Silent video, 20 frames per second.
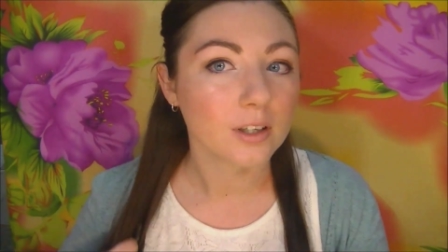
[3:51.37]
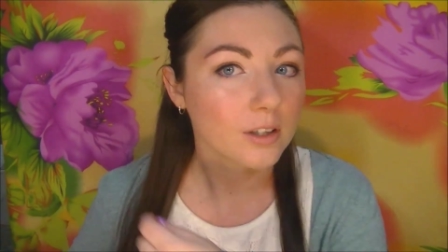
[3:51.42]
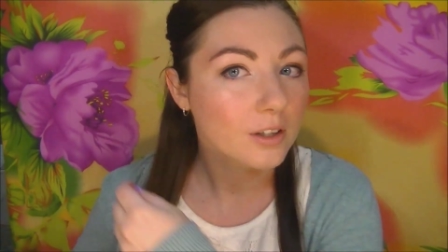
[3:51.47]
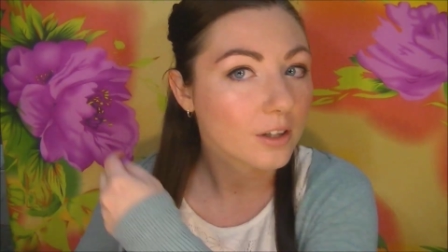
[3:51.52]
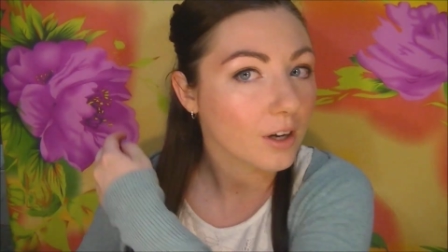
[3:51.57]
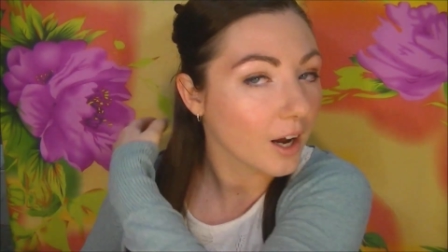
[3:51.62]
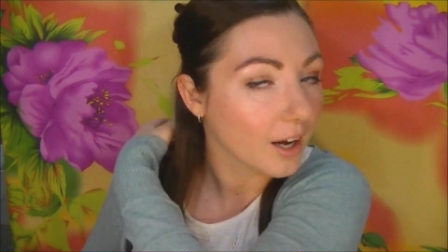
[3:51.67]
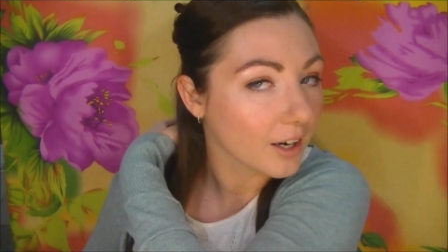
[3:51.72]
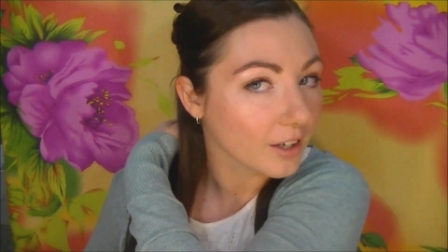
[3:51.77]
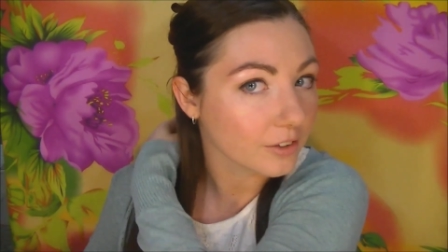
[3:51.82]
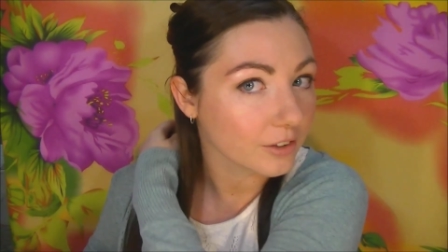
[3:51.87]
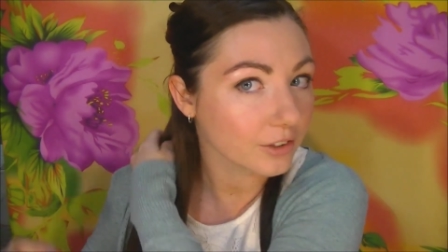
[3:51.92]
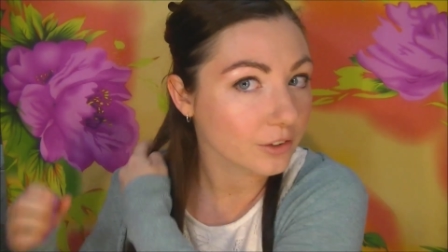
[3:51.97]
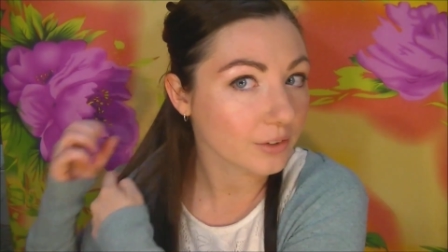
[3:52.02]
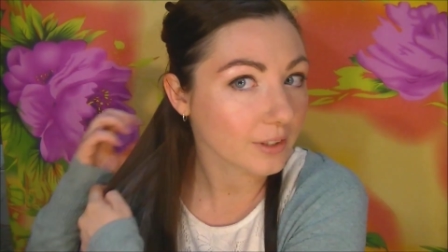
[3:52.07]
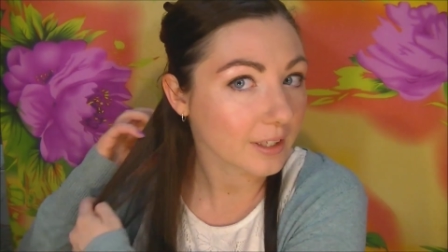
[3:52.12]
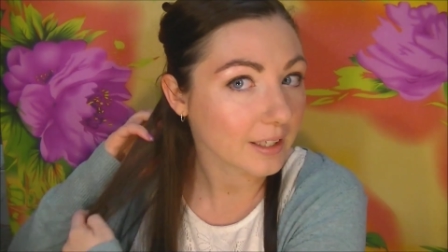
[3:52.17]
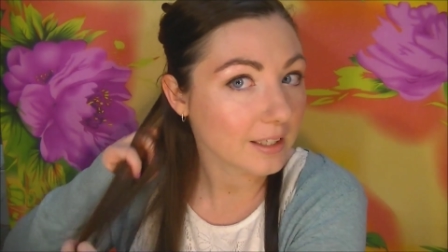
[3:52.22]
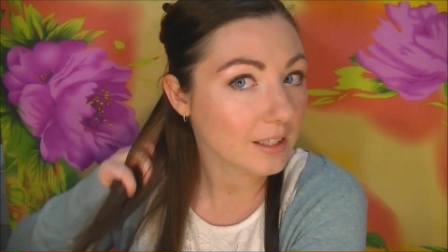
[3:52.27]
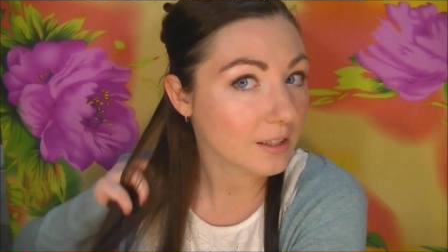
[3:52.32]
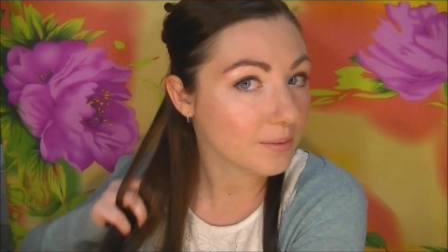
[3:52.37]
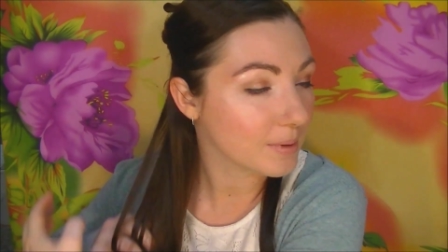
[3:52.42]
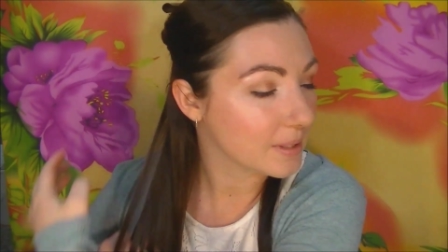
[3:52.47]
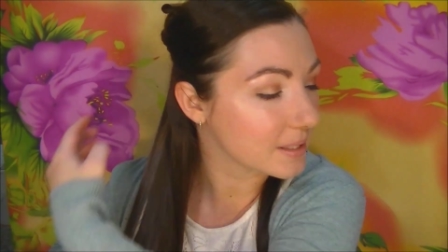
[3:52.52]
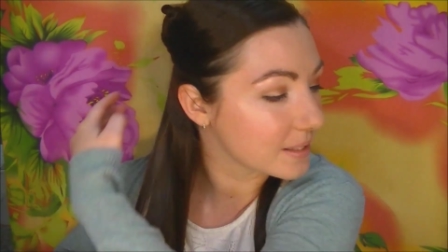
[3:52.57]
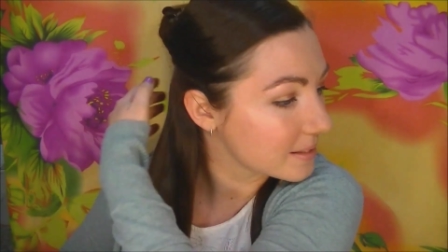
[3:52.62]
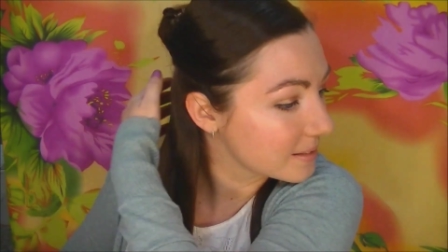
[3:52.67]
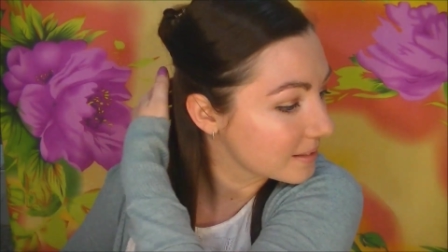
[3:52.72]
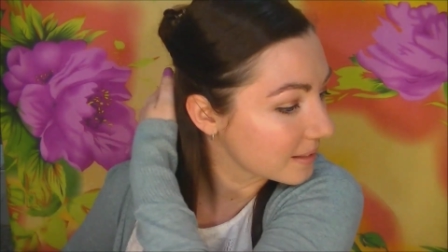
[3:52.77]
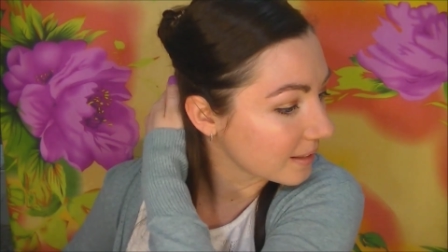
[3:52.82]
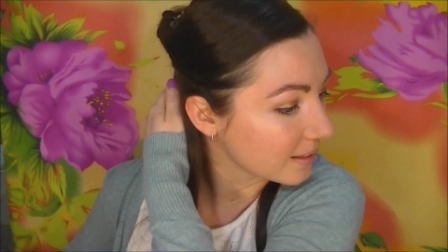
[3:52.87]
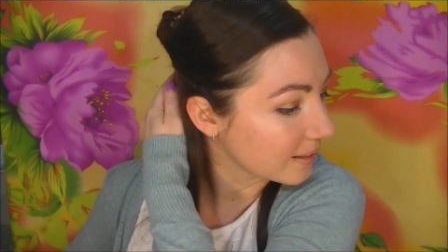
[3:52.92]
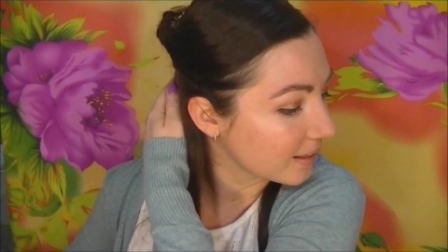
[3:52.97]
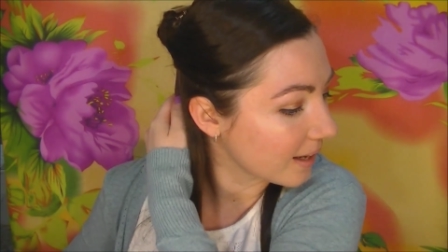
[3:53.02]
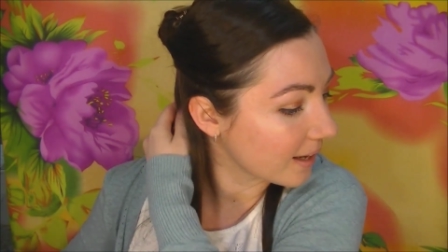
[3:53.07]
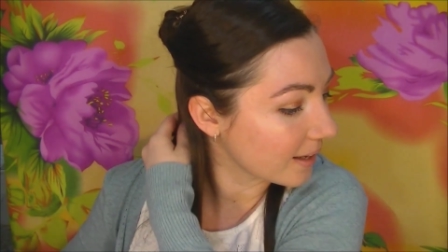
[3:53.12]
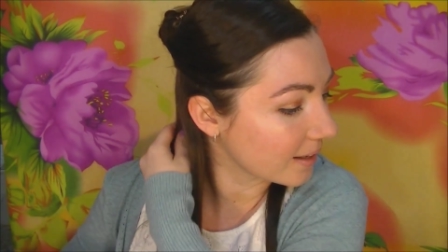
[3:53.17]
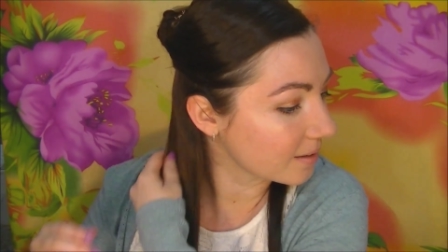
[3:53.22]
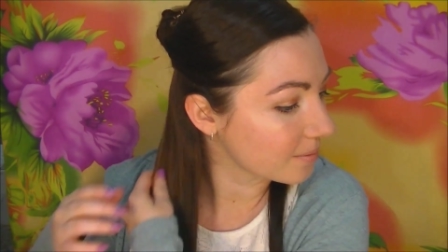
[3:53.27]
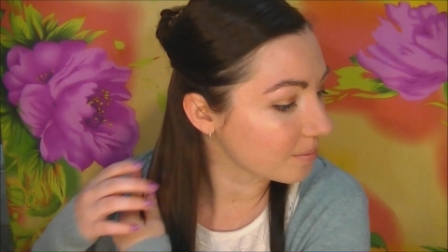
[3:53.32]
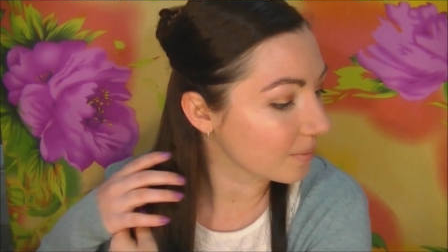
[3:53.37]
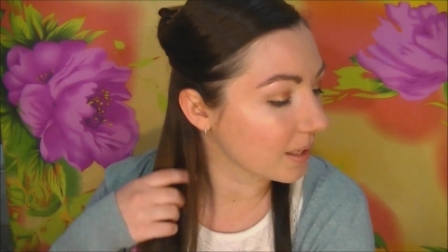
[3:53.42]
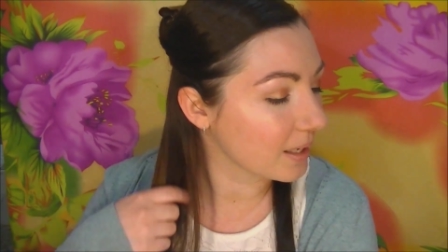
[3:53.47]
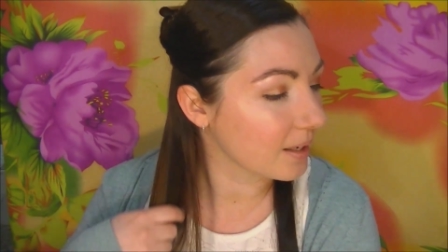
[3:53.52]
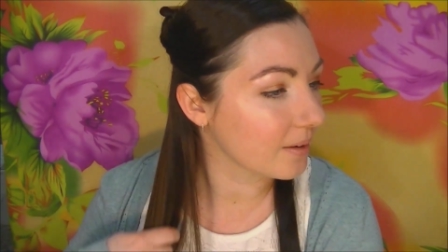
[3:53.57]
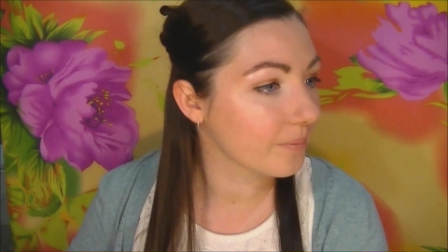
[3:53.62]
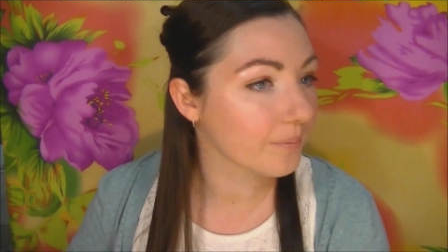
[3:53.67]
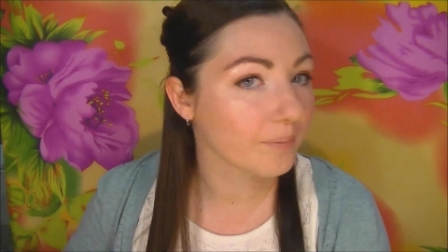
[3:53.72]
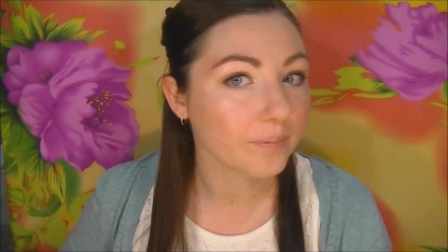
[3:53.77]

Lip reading: kind of real kinky bits sticking out at me.